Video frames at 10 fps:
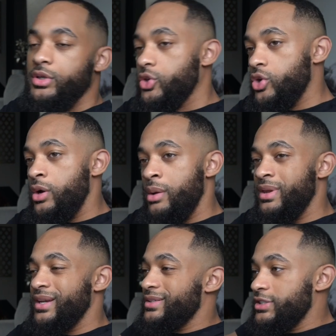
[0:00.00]
You know, I've been
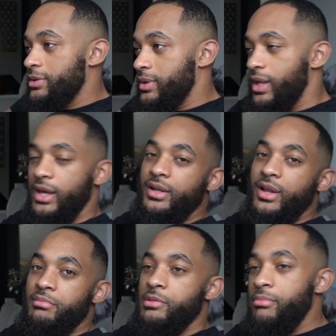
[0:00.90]
in the gym a lot. I've been